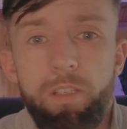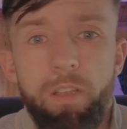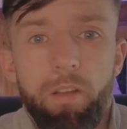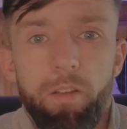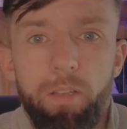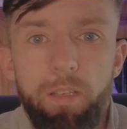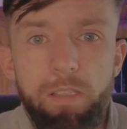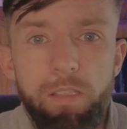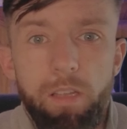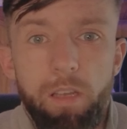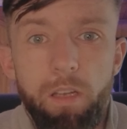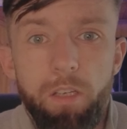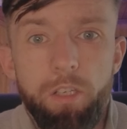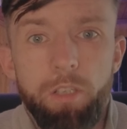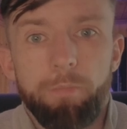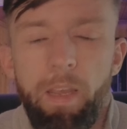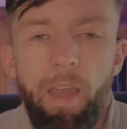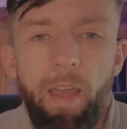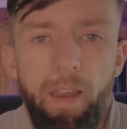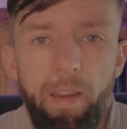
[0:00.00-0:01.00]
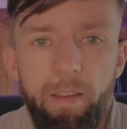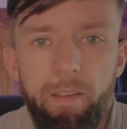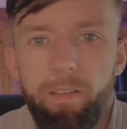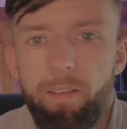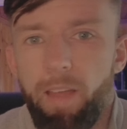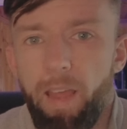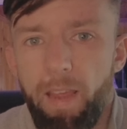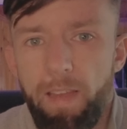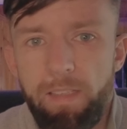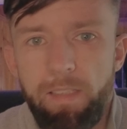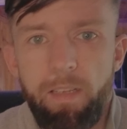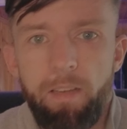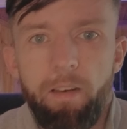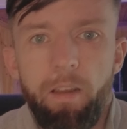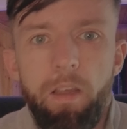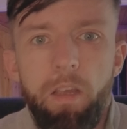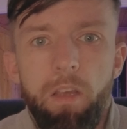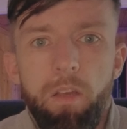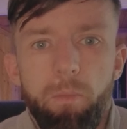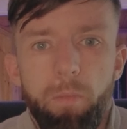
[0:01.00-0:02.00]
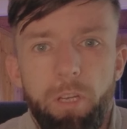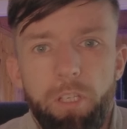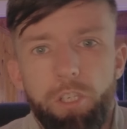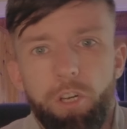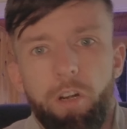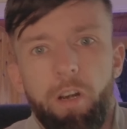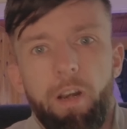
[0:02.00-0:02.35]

now at this stage, get it, test it, make sure